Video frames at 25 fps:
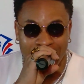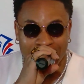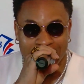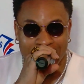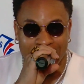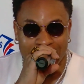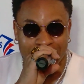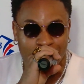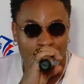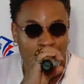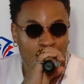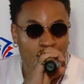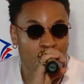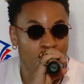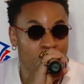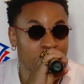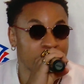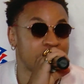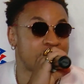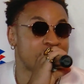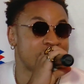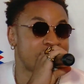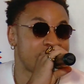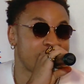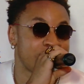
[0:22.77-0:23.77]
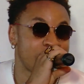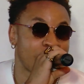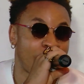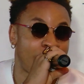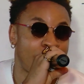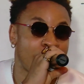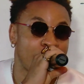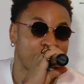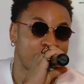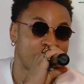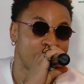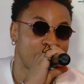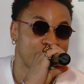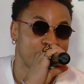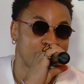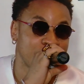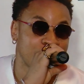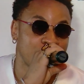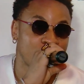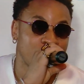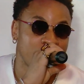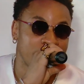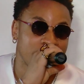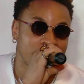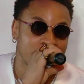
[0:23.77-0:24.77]
that don't want to see harm come
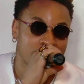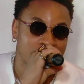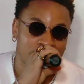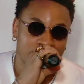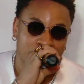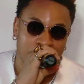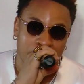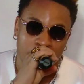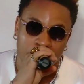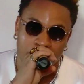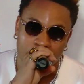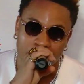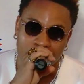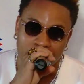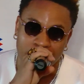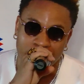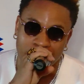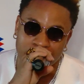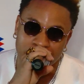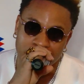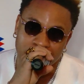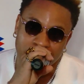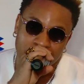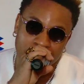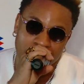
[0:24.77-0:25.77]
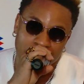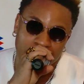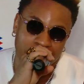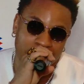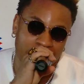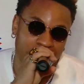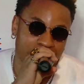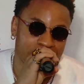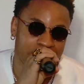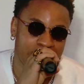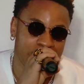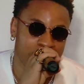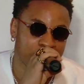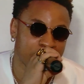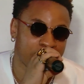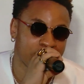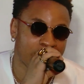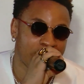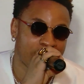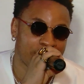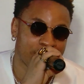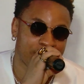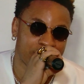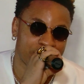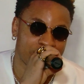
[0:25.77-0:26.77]
your way and then again keep
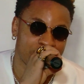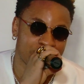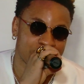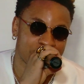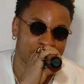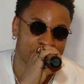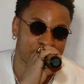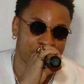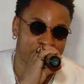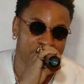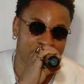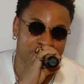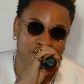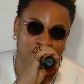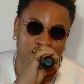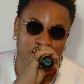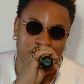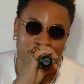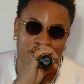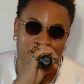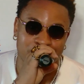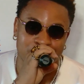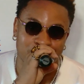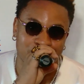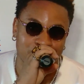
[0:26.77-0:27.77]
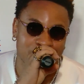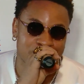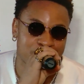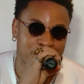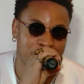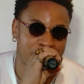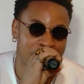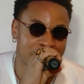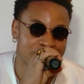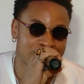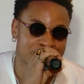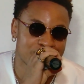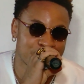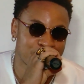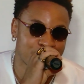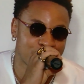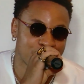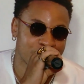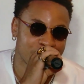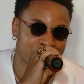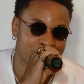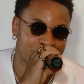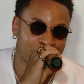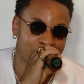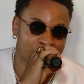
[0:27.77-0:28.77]
god first and be spiritual as
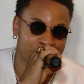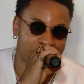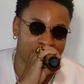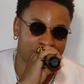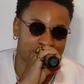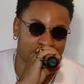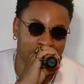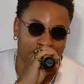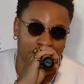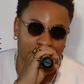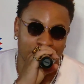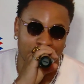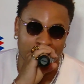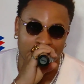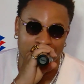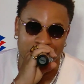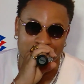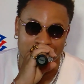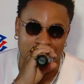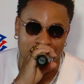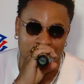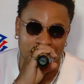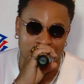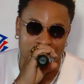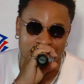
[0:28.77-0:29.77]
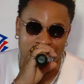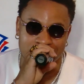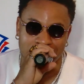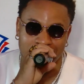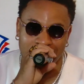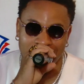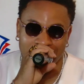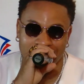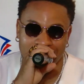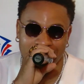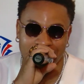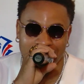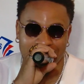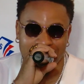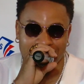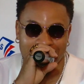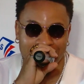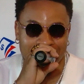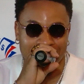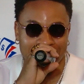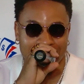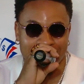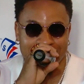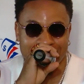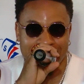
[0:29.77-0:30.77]
possible you know that's gonna that's gonna uh, uh,
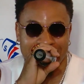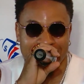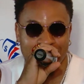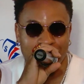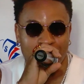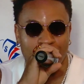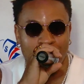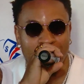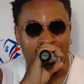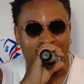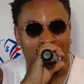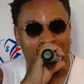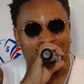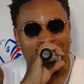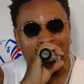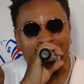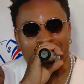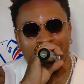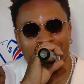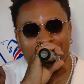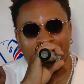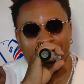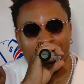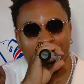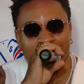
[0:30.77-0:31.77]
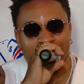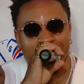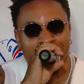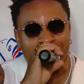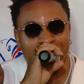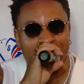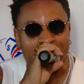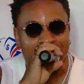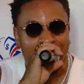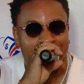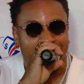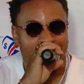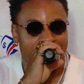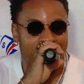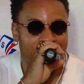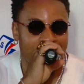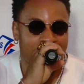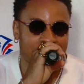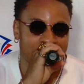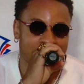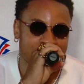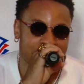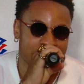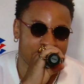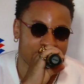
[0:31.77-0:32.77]
uh, take away a lot of the the
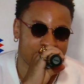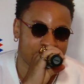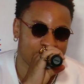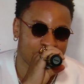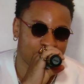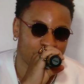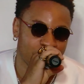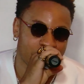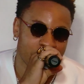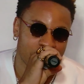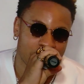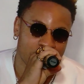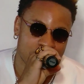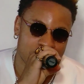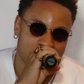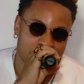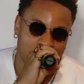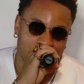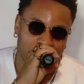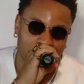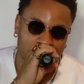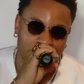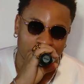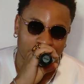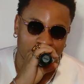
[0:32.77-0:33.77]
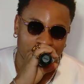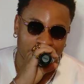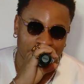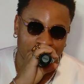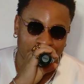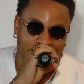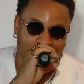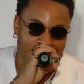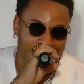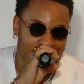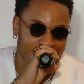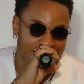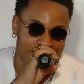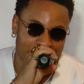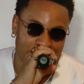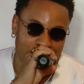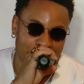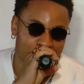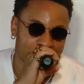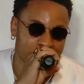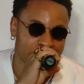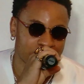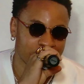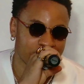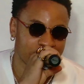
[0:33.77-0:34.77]
nonsense as well so there's a
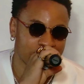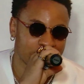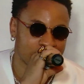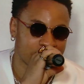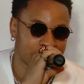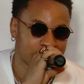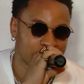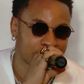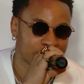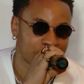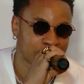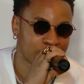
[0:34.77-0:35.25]
couple things